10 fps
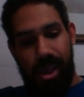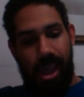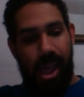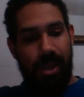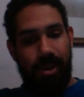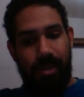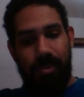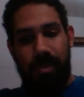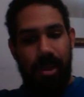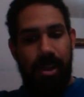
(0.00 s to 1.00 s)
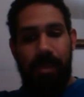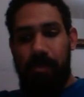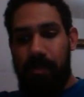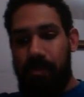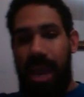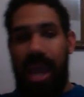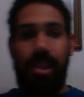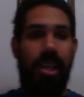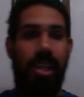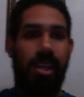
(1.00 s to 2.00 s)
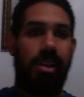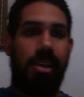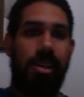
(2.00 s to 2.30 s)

and battling